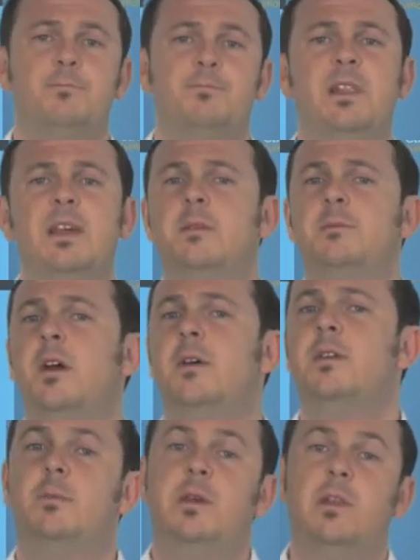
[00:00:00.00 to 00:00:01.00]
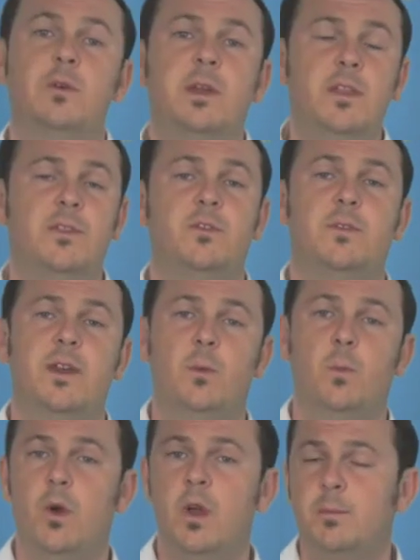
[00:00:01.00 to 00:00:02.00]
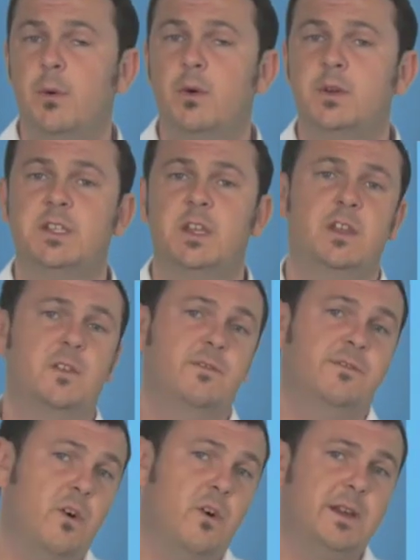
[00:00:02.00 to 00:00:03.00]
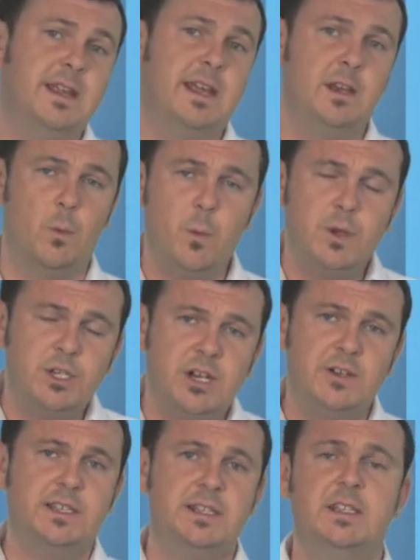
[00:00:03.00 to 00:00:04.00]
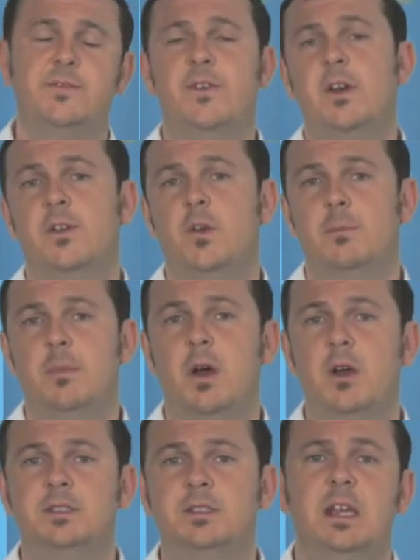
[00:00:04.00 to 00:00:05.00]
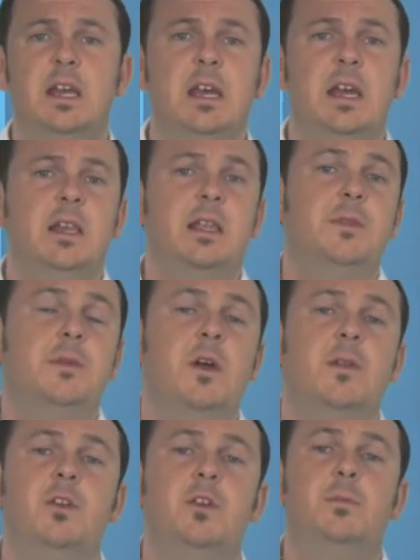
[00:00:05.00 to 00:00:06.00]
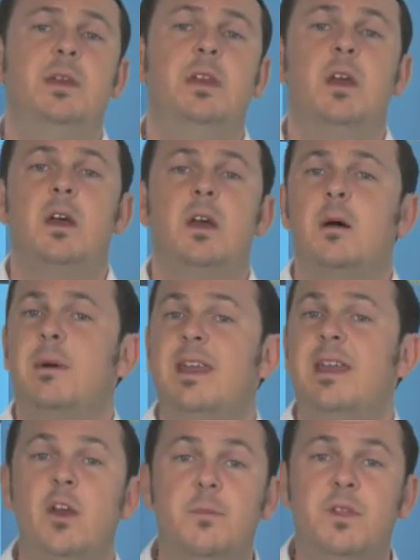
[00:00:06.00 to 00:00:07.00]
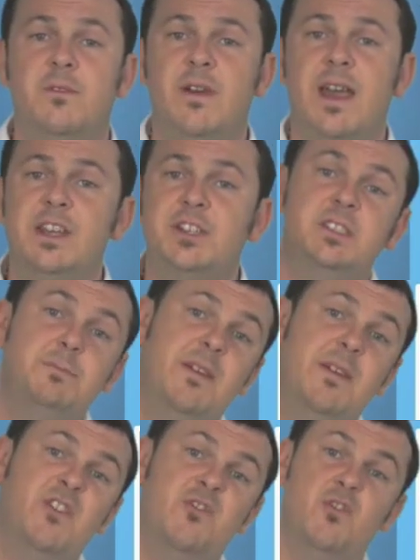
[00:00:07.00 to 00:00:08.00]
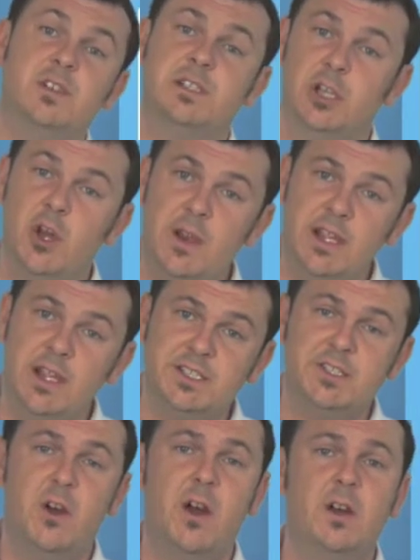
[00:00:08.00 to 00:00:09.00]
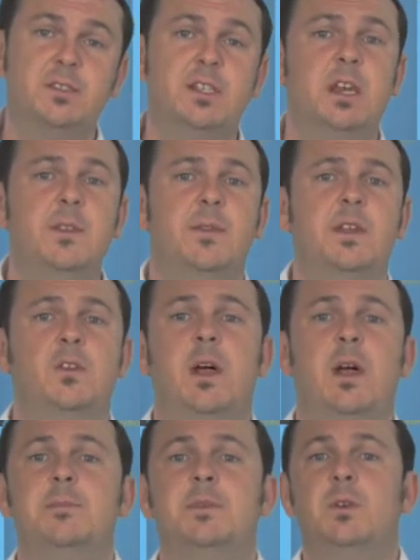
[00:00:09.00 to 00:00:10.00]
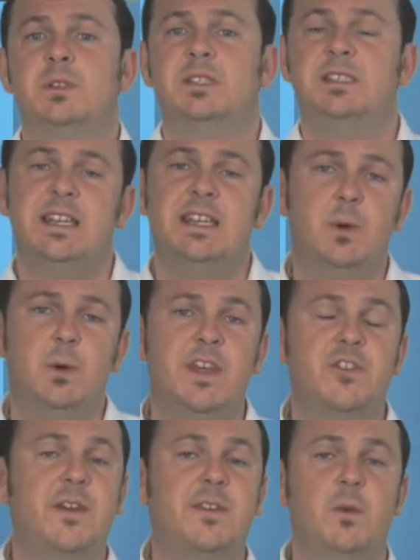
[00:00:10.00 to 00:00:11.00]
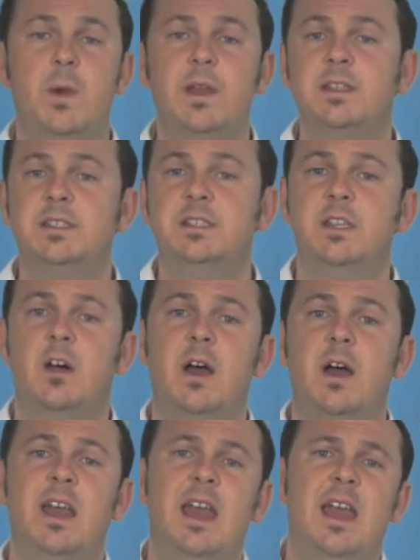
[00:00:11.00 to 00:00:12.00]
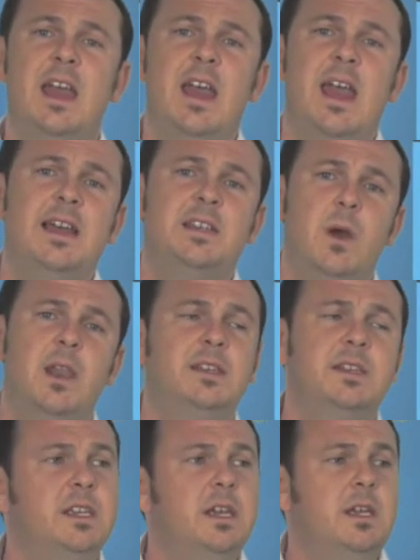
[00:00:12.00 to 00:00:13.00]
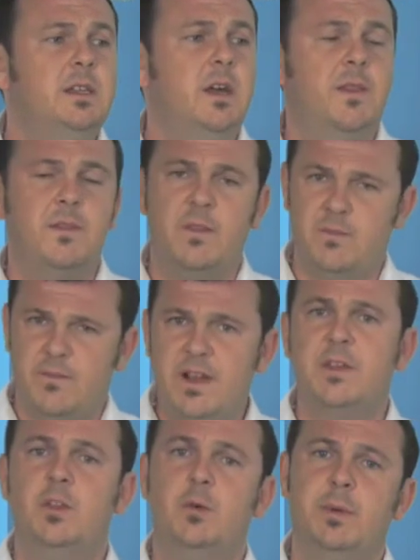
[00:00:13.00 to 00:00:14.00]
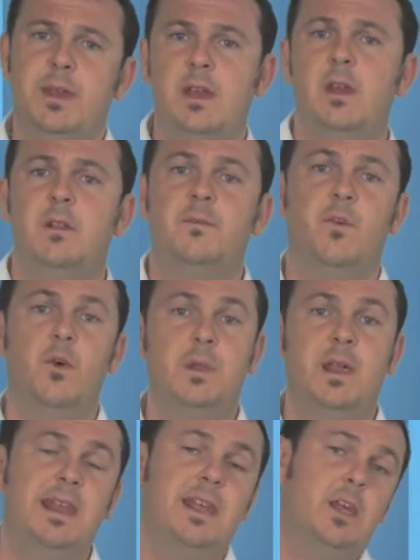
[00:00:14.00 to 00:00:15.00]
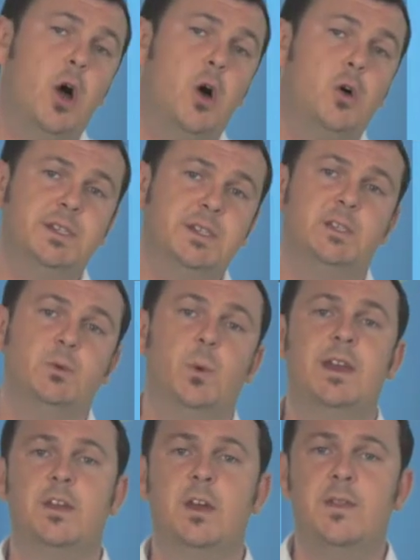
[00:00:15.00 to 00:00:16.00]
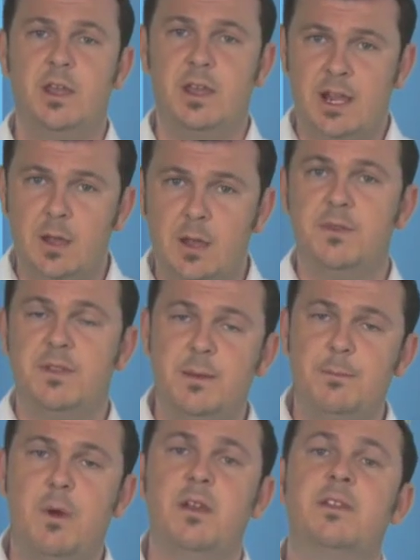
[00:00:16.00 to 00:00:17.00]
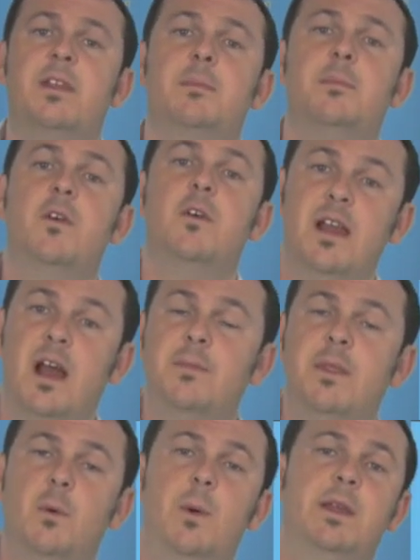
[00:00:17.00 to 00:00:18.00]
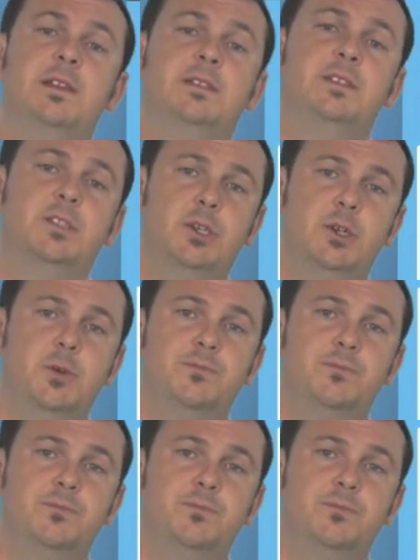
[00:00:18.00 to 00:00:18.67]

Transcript: Let them know that you'll be looking through their workbook so that you can find out, which areas they need to focus on most. Let them know that you'll be making observations about their strongest learning styles, that you'll aim to assess where their strengths and weaknesses lie, as well as the fact that you'll be formulating goals each week so that you can help them step by step overcome their weaknesses too.